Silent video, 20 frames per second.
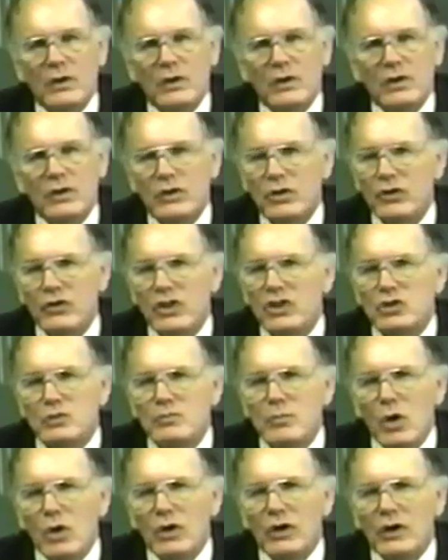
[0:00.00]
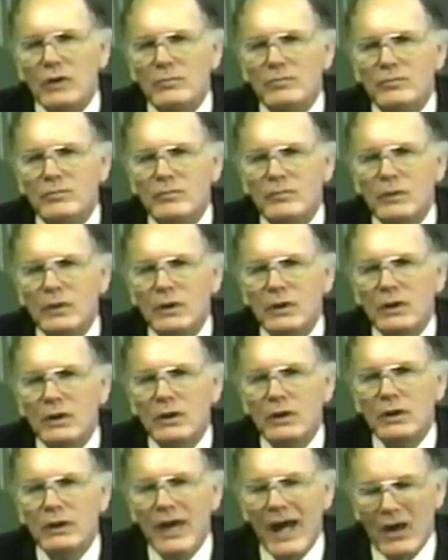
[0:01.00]
to this book.
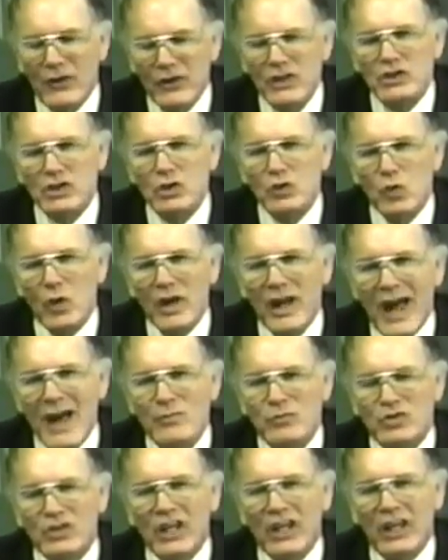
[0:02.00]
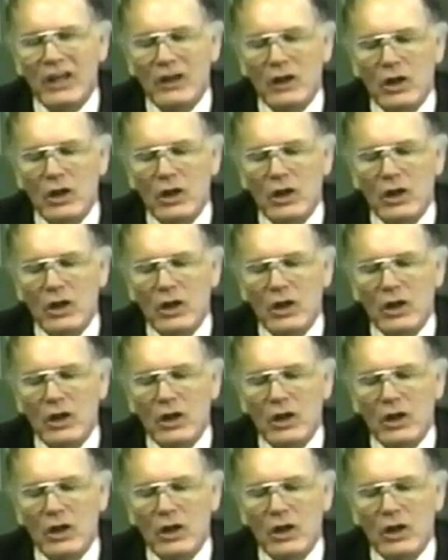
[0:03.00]
Now, this is what I'm saying.